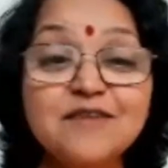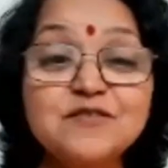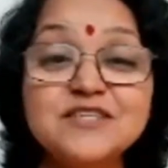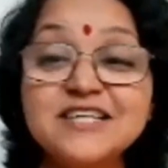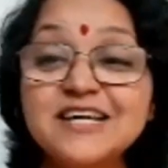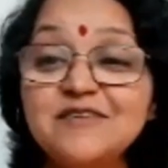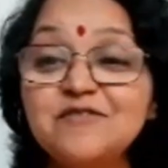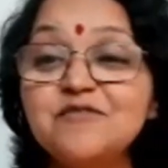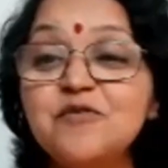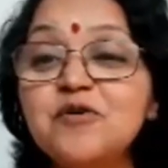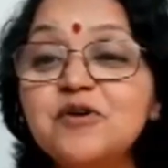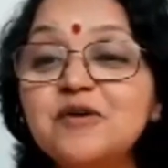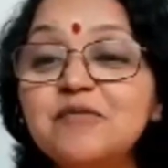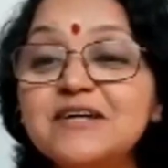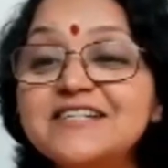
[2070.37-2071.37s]
I've seen
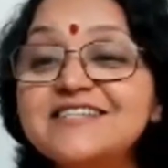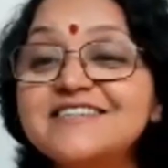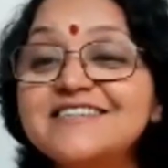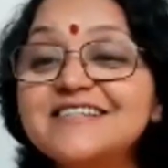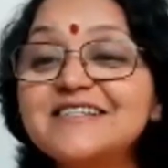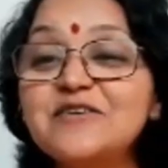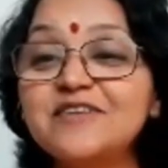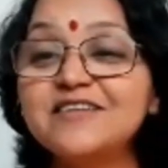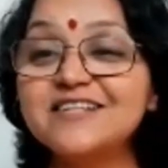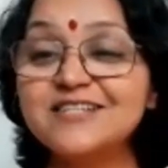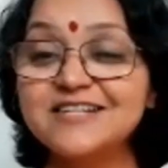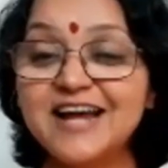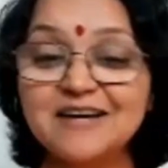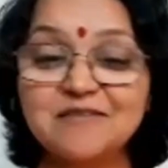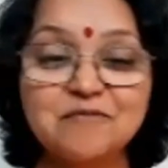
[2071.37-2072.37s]
four questions on the
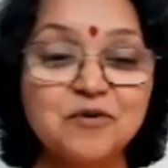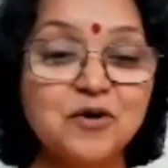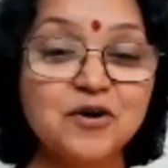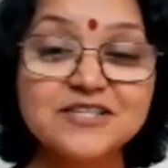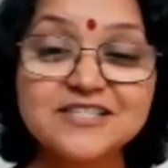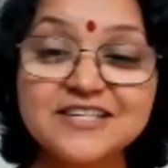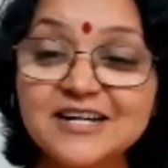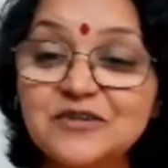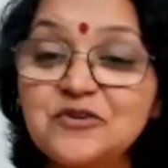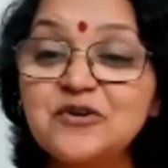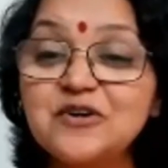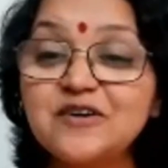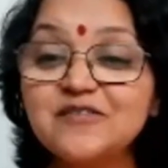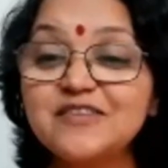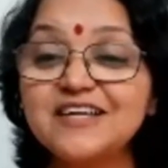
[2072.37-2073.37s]
chat box, and I don't
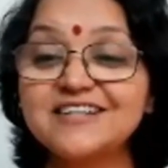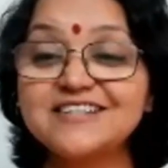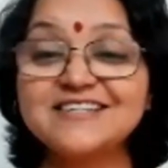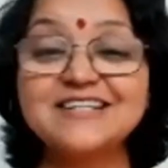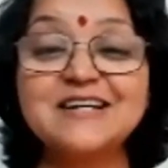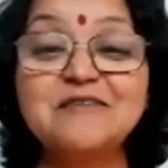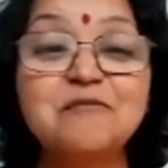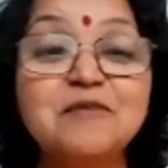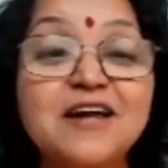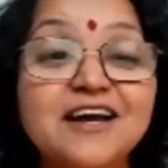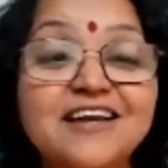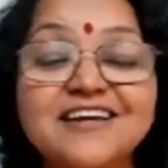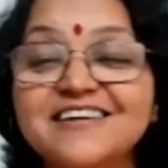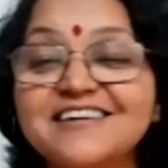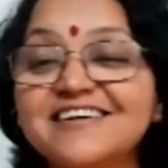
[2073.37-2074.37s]
know. Oh, have you? Oh,
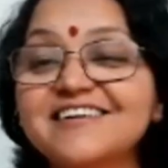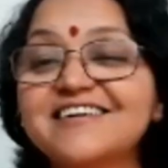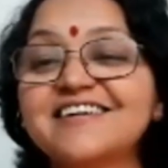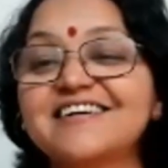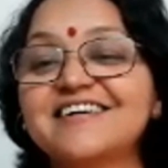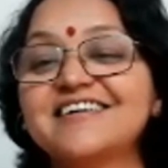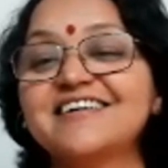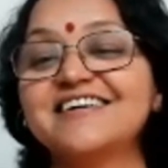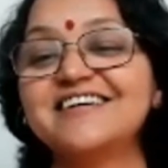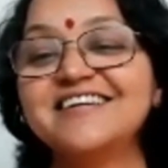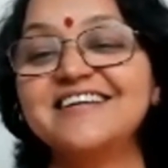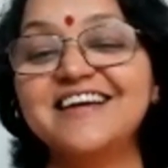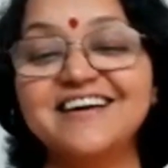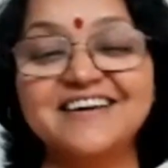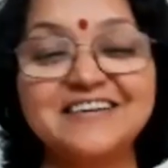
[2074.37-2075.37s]
lovely,
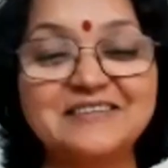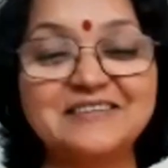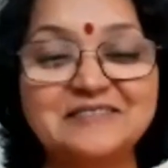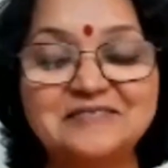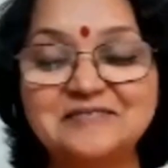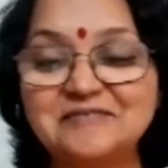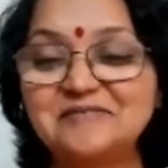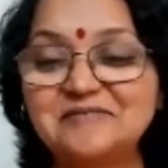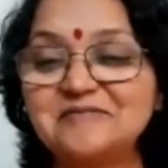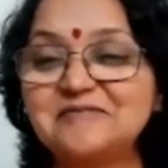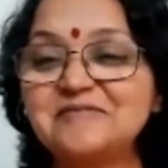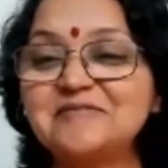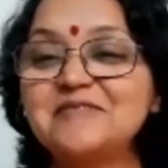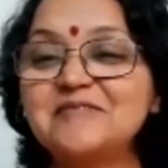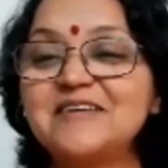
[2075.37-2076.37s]
fabulous.
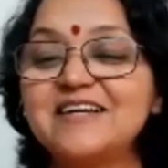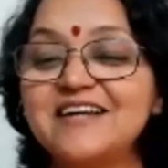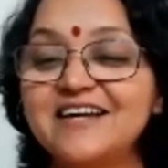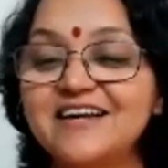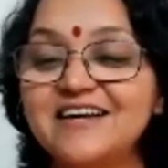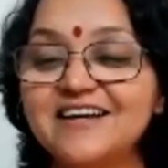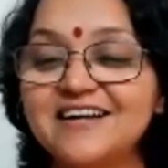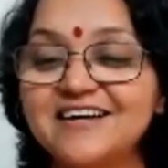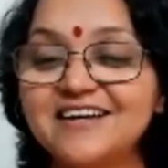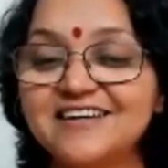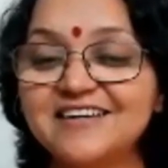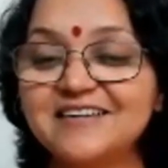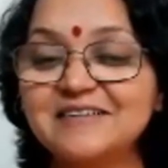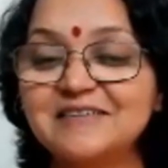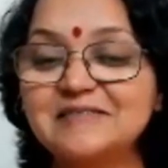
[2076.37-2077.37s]

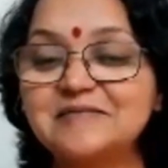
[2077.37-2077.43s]
Uh,